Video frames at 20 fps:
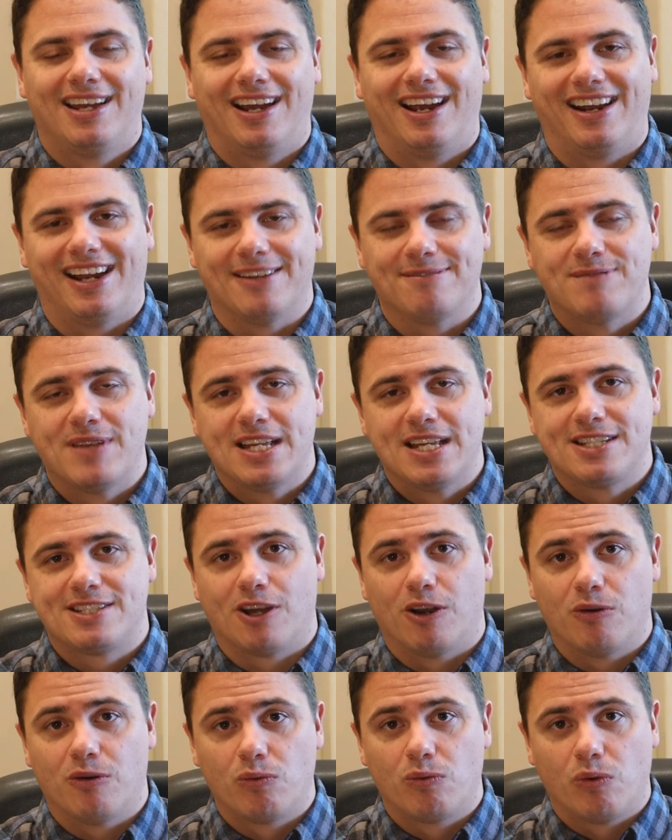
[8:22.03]
All right.
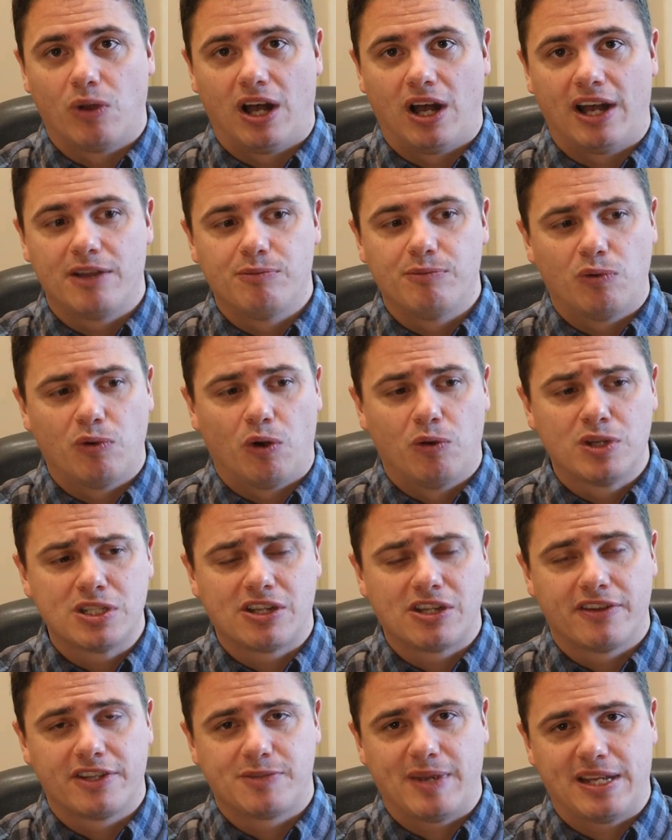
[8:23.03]
So uh,
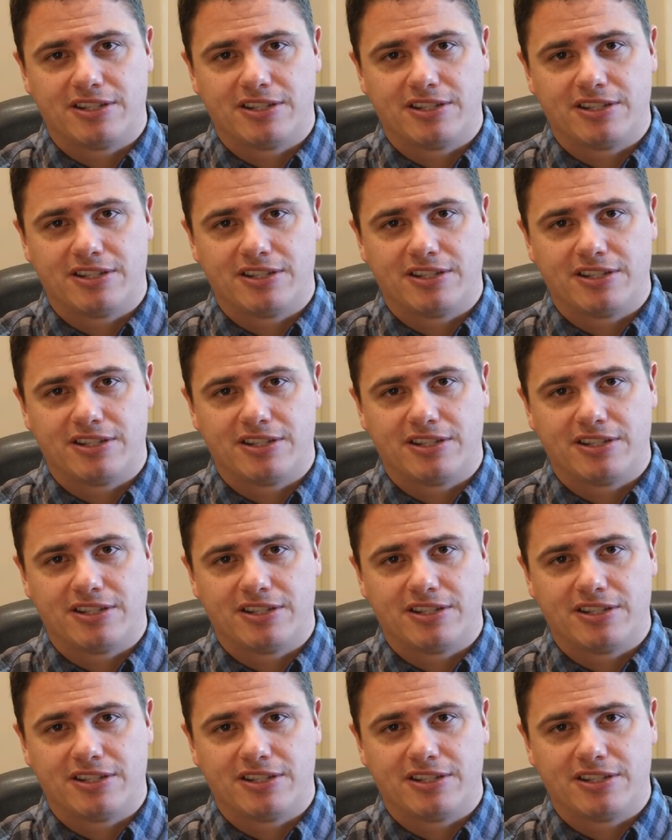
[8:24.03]
almost all those